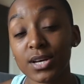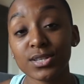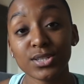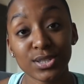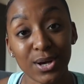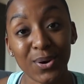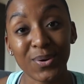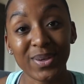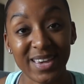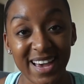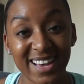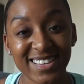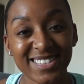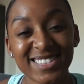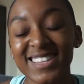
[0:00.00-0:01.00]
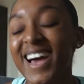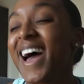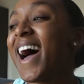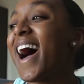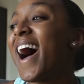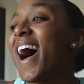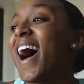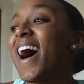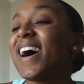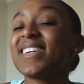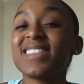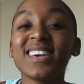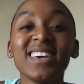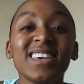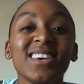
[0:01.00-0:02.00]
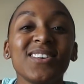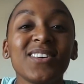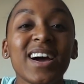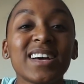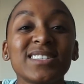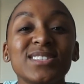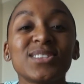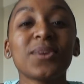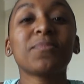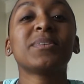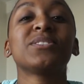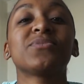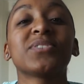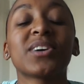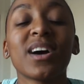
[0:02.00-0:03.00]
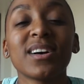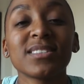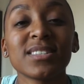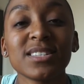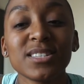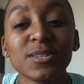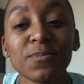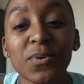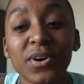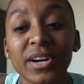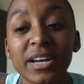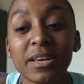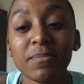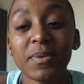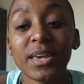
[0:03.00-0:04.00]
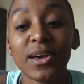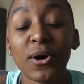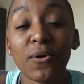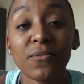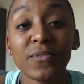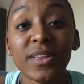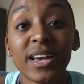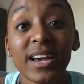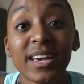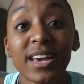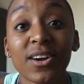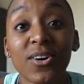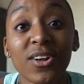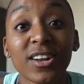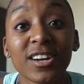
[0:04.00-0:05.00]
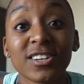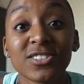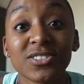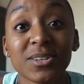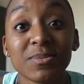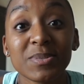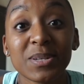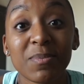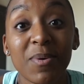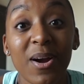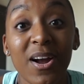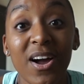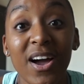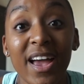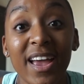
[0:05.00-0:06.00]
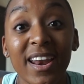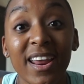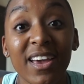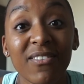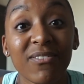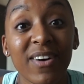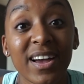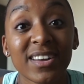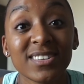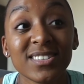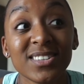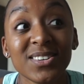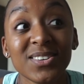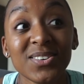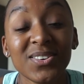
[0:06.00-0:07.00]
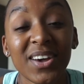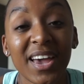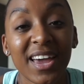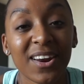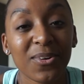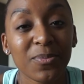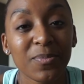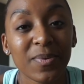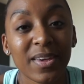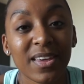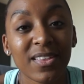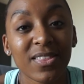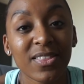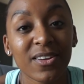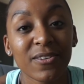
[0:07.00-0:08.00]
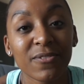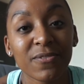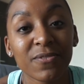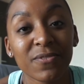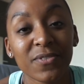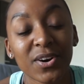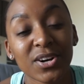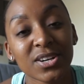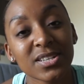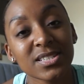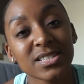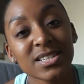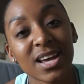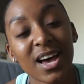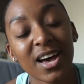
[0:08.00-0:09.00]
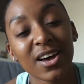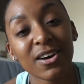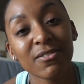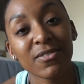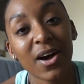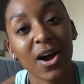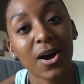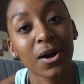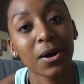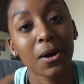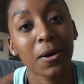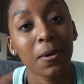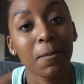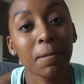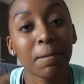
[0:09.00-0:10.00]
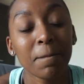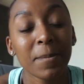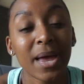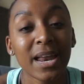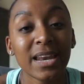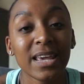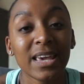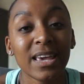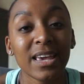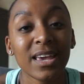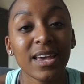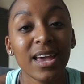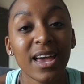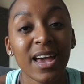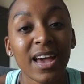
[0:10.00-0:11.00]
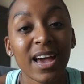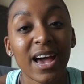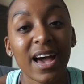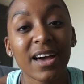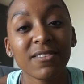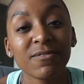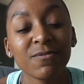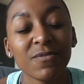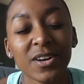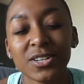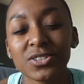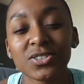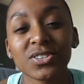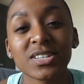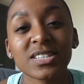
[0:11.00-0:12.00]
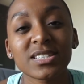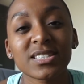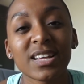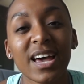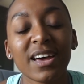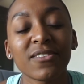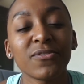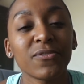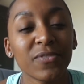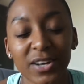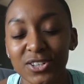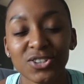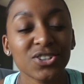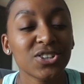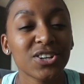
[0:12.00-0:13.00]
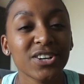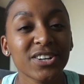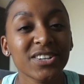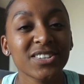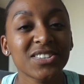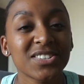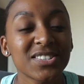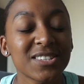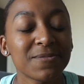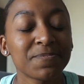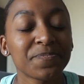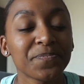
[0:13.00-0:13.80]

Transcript: So yes. Thank you guys so much for constantly supporting me. Hopefully I get called on a trip tomorrow. And if I do, it'll be the first of our many adventurous adventures.